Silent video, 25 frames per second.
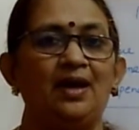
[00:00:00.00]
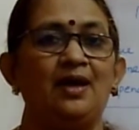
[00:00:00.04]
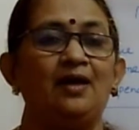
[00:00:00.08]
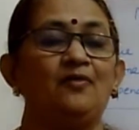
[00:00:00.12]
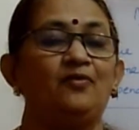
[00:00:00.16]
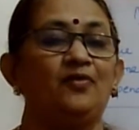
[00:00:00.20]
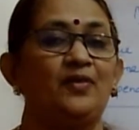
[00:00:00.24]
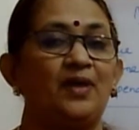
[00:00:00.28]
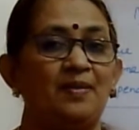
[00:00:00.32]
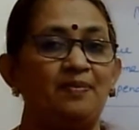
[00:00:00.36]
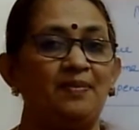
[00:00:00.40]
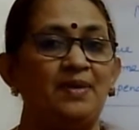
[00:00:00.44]

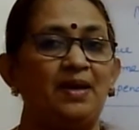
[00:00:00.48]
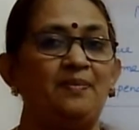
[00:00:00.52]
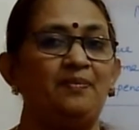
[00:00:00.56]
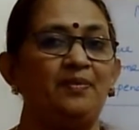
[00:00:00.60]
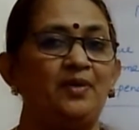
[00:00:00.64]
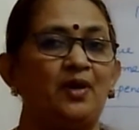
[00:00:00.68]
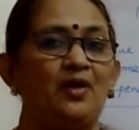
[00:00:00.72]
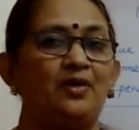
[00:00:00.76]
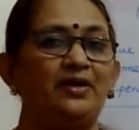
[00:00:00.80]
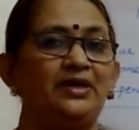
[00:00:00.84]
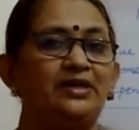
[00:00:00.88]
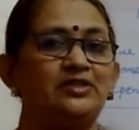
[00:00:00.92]
From
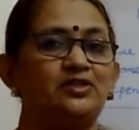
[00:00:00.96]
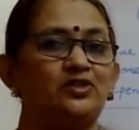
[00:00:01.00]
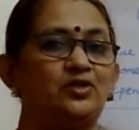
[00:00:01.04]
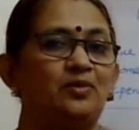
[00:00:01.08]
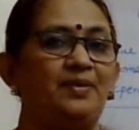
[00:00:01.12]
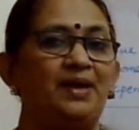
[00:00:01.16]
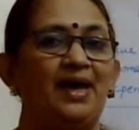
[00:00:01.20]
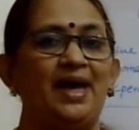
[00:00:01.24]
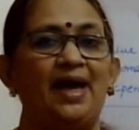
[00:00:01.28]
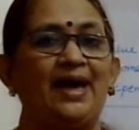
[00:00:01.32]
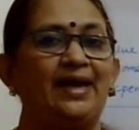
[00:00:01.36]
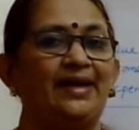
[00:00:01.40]
abroad is to
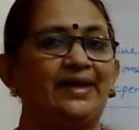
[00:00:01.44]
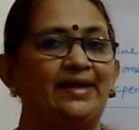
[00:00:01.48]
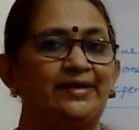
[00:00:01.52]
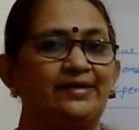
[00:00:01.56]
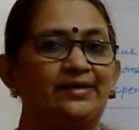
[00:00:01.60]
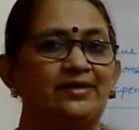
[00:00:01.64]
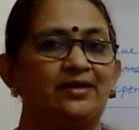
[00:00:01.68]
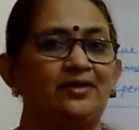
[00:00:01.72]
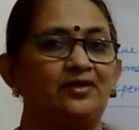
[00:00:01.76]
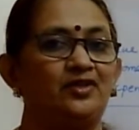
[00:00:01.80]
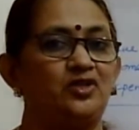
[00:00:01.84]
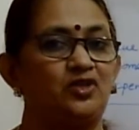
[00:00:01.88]
be added.
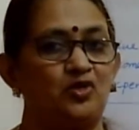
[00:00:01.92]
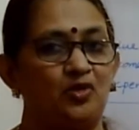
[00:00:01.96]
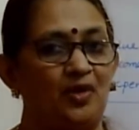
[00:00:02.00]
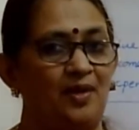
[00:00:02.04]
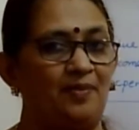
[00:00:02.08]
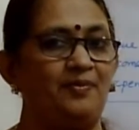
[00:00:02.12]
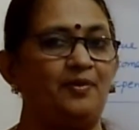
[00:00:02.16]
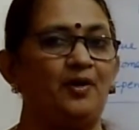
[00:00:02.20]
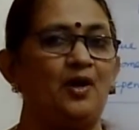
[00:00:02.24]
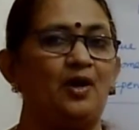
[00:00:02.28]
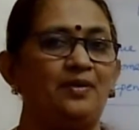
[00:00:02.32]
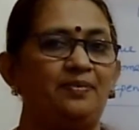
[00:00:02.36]
To
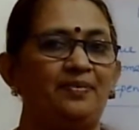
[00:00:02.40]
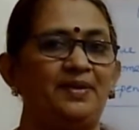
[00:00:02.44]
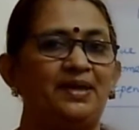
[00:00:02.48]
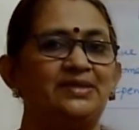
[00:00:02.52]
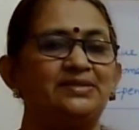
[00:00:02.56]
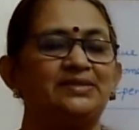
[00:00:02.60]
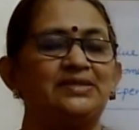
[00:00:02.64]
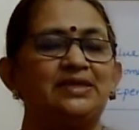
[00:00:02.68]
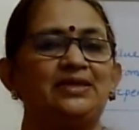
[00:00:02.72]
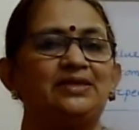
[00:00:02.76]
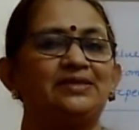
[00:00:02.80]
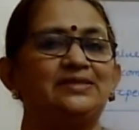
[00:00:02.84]
abroad
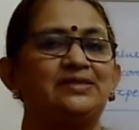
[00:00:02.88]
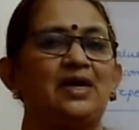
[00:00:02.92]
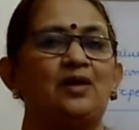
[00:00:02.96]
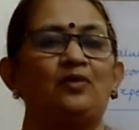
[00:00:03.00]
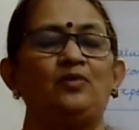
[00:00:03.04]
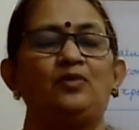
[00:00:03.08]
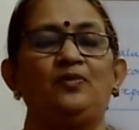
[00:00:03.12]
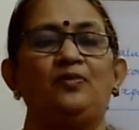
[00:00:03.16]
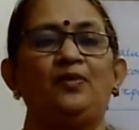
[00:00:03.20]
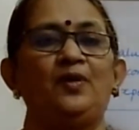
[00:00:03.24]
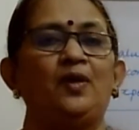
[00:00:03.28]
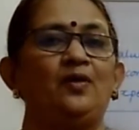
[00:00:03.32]
means it is
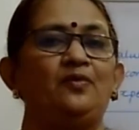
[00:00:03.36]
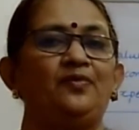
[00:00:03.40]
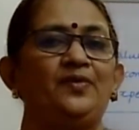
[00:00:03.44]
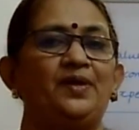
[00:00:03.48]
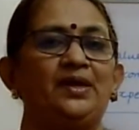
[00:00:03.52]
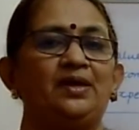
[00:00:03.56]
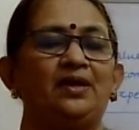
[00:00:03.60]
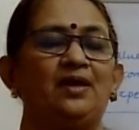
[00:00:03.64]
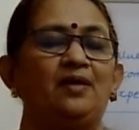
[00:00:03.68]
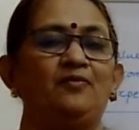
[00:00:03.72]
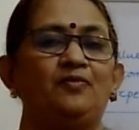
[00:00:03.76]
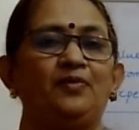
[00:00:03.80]
outflow of
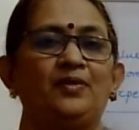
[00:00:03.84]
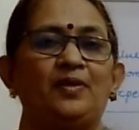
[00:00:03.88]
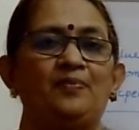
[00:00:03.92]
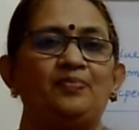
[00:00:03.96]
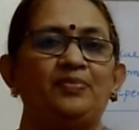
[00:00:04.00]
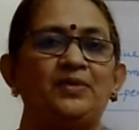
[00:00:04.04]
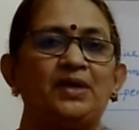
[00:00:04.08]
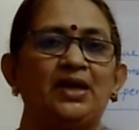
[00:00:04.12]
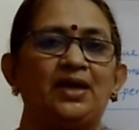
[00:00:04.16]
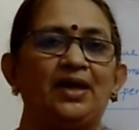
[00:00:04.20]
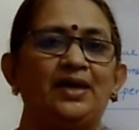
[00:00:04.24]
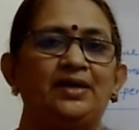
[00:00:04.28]
income from
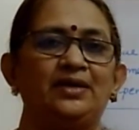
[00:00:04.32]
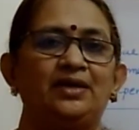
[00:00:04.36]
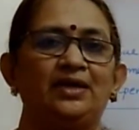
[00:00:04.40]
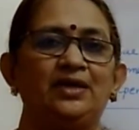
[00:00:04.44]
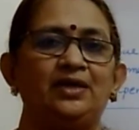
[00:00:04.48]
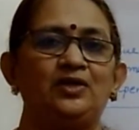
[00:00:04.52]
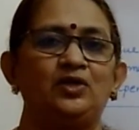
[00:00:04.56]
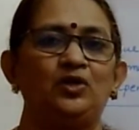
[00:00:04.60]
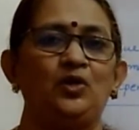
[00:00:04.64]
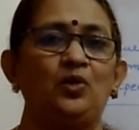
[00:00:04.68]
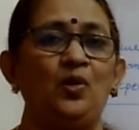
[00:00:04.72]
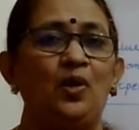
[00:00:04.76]
the
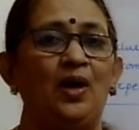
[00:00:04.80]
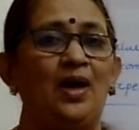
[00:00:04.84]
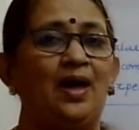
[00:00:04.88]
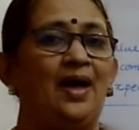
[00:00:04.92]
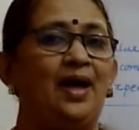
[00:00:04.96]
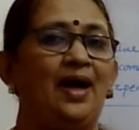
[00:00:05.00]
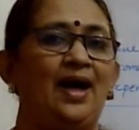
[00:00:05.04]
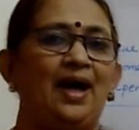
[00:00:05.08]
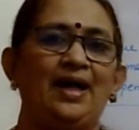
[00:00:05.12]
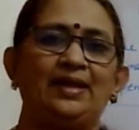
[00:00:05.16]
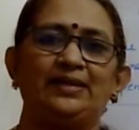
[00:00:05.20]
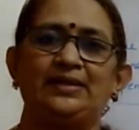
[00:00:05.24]
country to
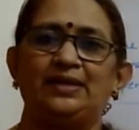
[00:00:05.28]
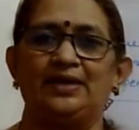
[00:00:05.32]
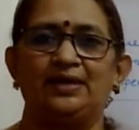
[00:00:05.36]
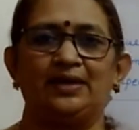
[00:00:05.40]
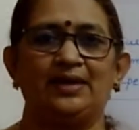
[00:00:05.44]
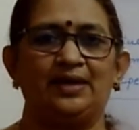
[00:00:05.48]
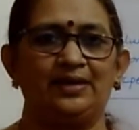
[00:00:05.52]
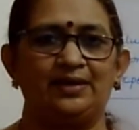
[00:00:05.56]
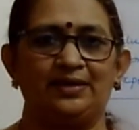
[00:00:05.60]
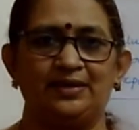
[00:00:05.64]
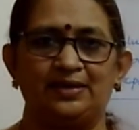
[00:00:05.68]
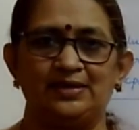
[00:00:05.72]
other
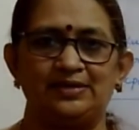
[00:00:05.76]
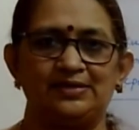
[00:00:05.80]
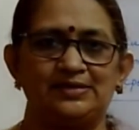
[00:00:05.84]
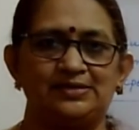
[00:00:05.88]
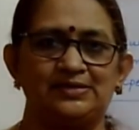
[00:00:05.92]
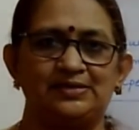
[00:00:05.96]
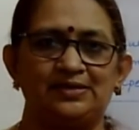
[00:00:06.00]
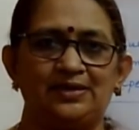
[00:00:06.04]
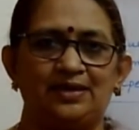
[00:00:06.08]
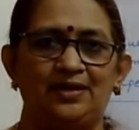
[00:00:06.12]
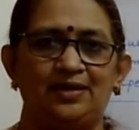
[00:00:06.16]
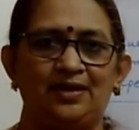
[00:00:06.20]

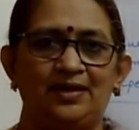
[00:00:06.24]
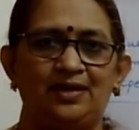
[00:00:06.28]
countries.